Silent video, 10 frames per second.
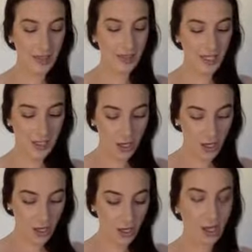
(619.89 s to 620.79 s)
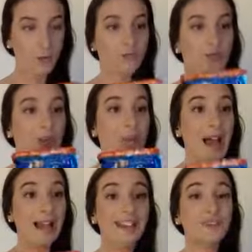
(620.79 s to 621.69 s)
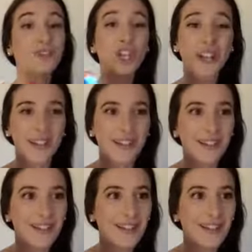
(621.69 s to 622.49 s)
These are packets of chicken.